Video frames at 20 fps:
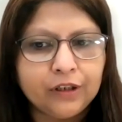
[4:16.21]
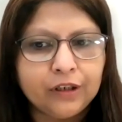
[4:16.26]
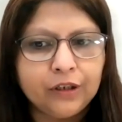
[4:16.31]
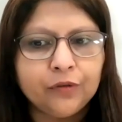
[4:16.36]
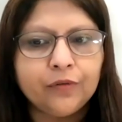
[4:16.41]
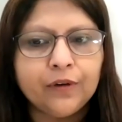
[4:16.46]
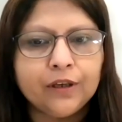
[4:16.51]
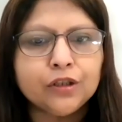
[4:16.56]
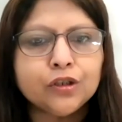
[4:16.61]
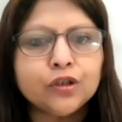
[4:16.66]

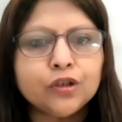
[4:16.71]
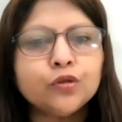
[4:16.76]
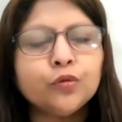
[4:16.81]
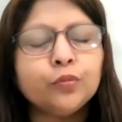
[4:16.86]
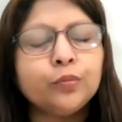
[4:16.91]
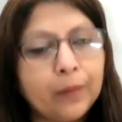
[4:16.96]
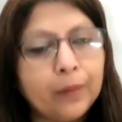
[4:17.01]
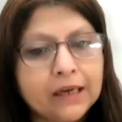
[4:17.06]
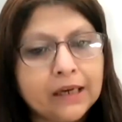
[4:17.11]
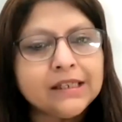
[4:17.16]
events
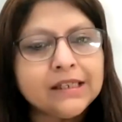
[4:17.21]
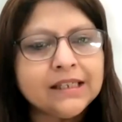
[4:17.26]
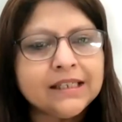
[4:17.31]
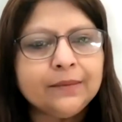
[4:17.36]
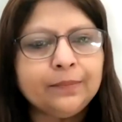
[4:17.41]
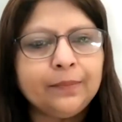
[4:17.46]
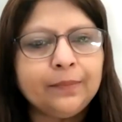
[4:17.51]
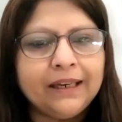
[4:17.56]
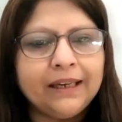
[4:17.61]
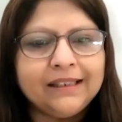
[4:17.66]
to
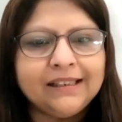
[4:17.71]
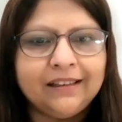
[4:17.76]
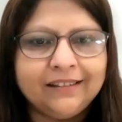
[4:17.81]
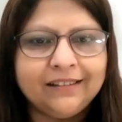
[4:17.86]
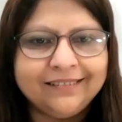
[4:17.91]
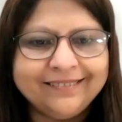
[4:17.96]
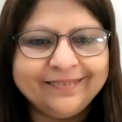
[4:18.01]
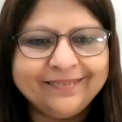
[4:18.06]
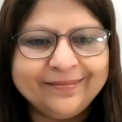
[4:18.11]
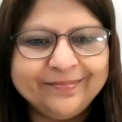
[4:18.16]

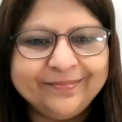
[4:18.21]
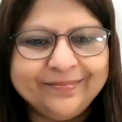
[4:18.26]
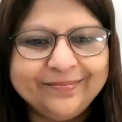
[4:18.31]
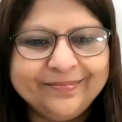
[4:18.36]
participating?